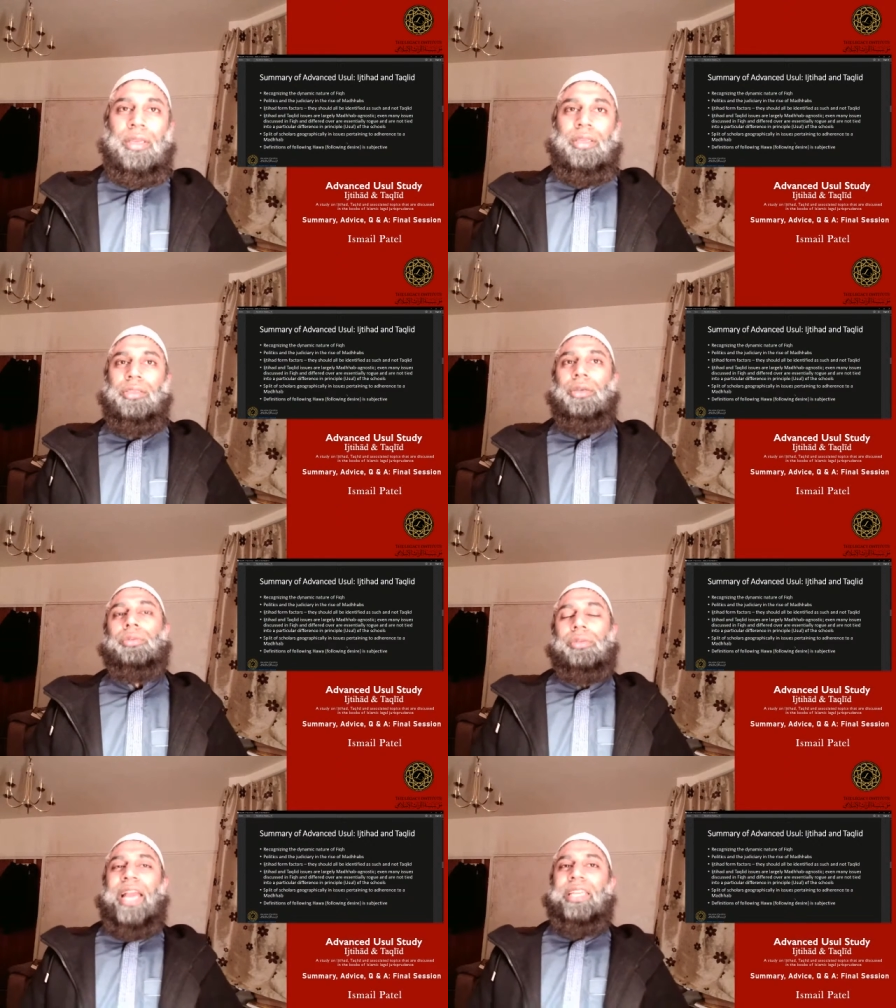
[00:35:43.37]
So
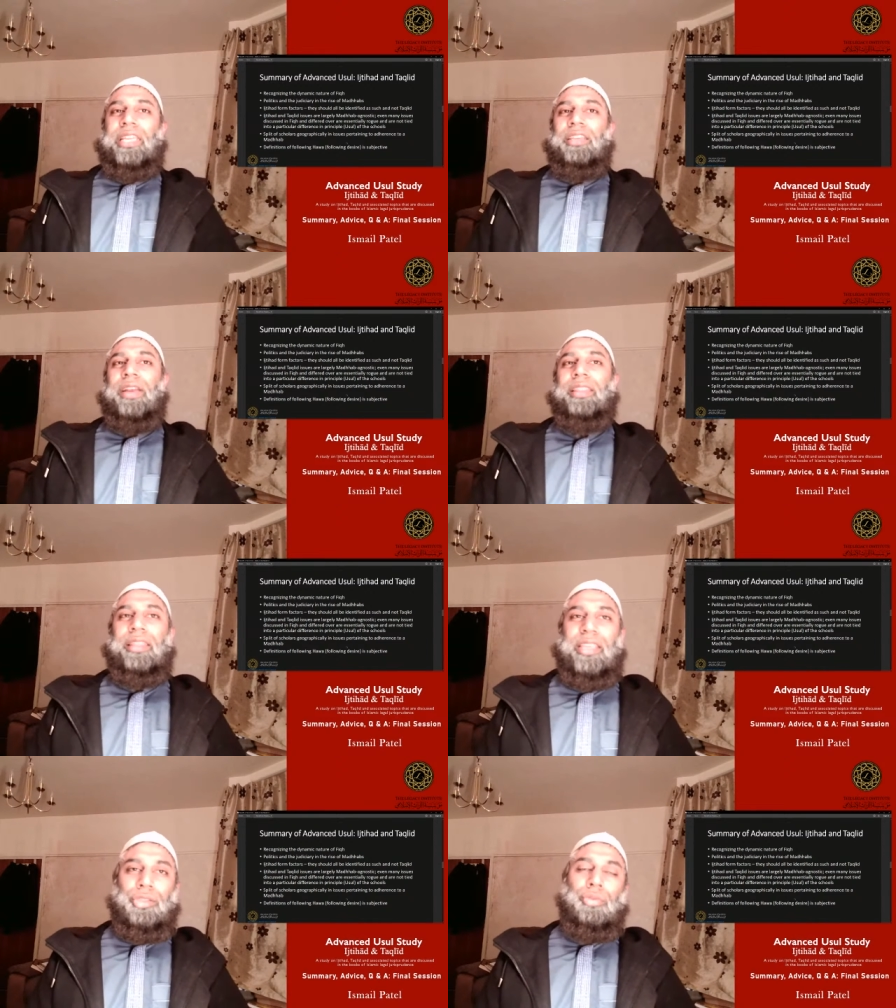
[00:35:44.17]
we identified that
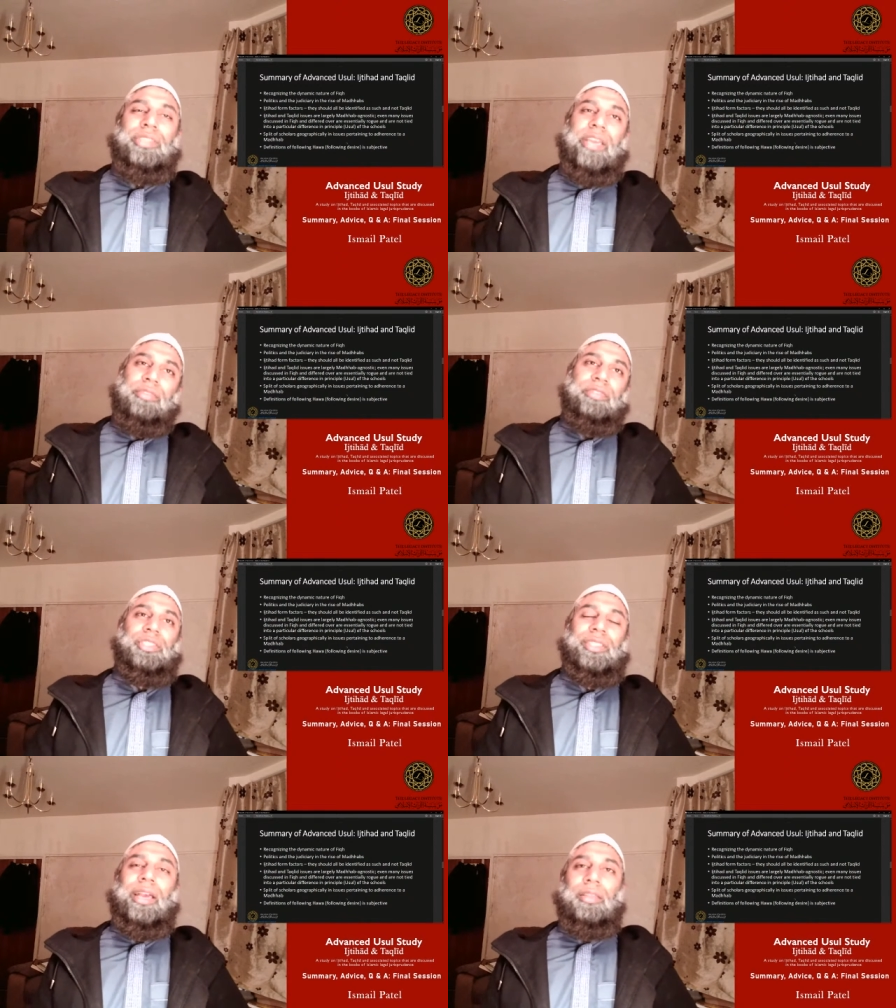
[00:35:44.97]
there's two types of
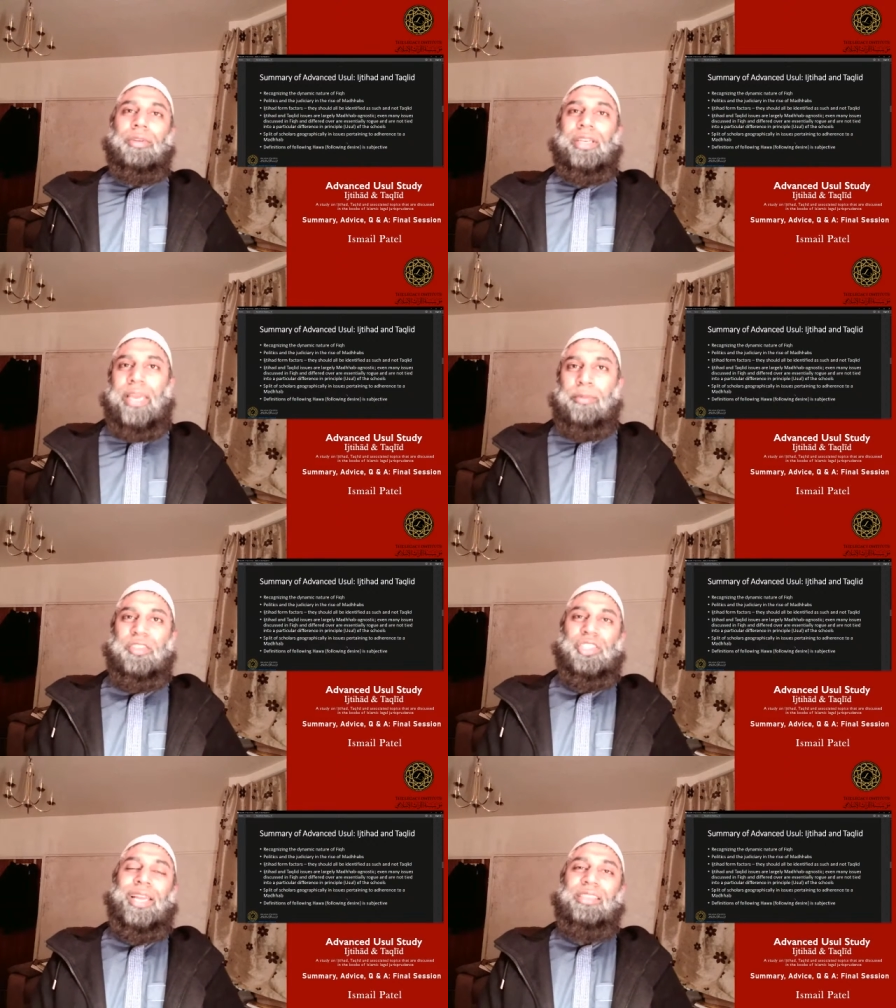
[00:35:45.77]
ijtihad. One type of
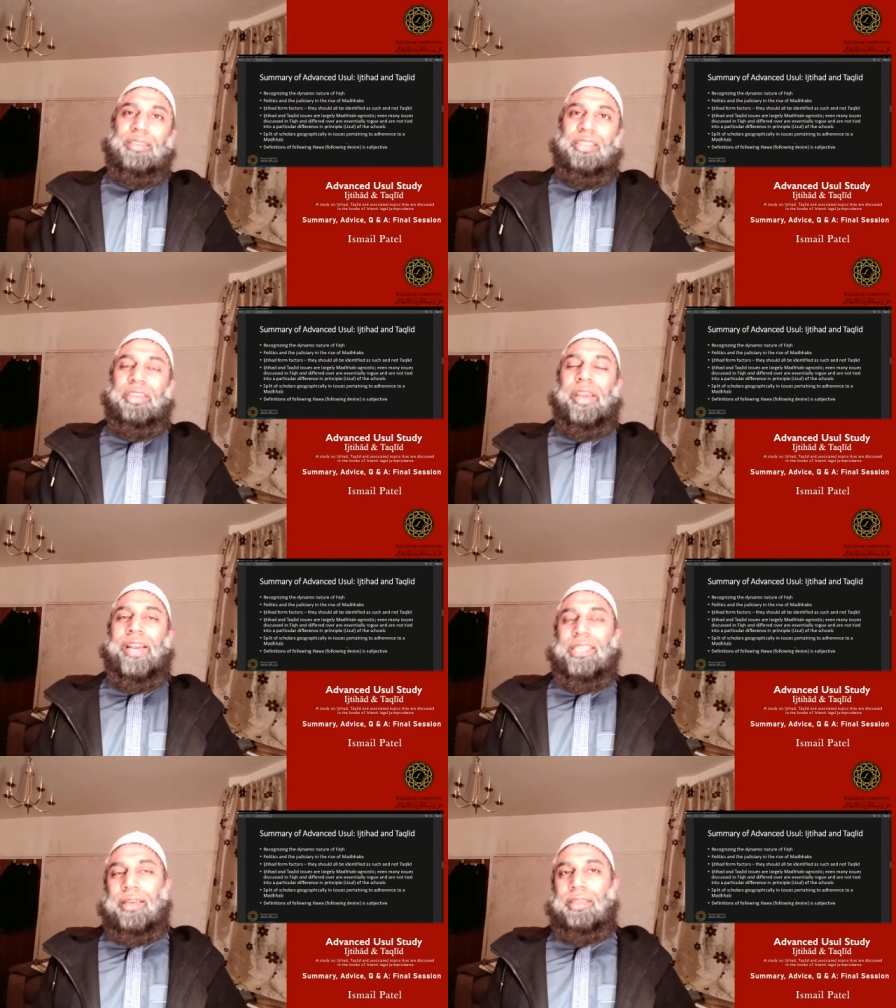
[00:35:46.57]
ijtihad is a
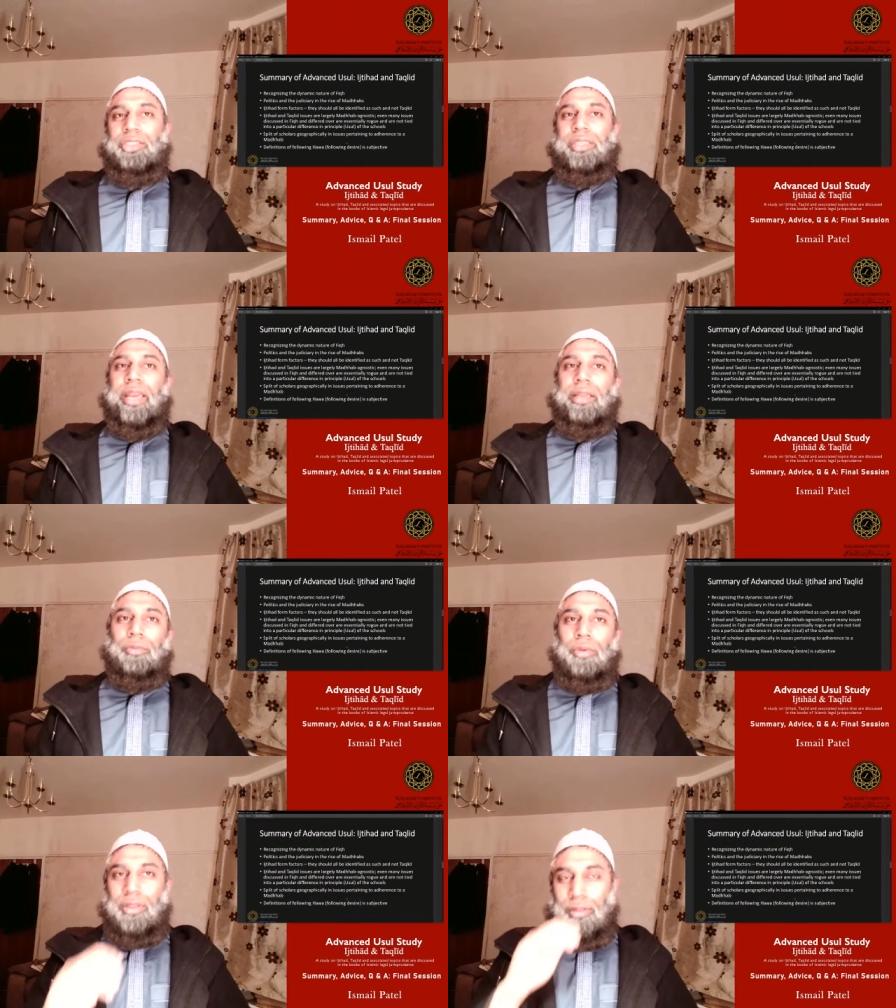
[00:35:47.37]
theoretical ijtihad, what